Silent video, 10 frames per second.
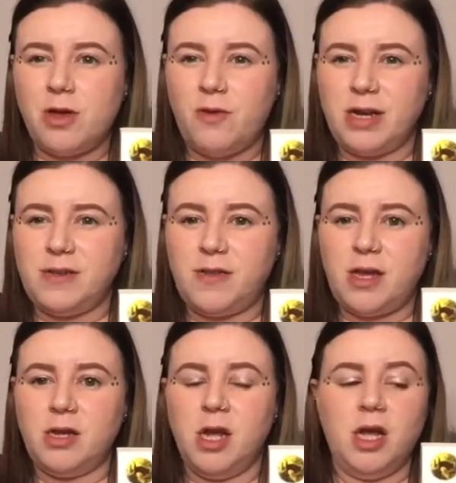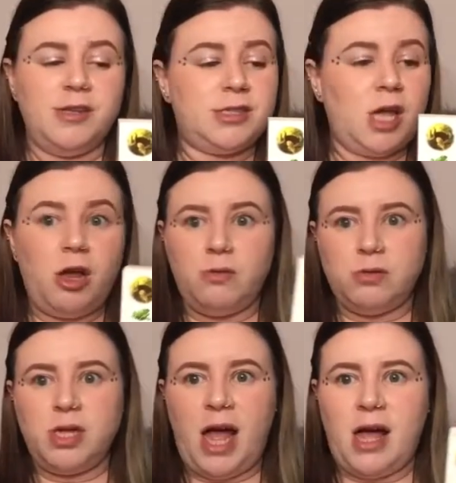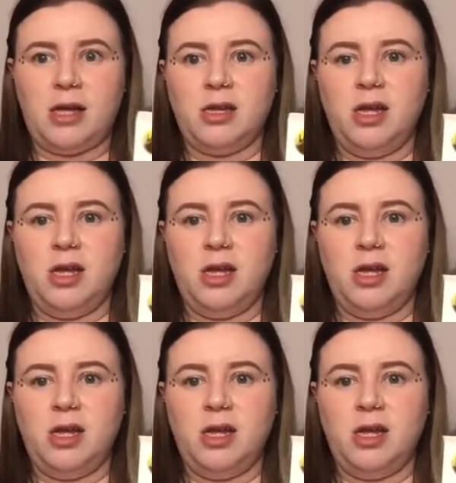or anything. So, yeah,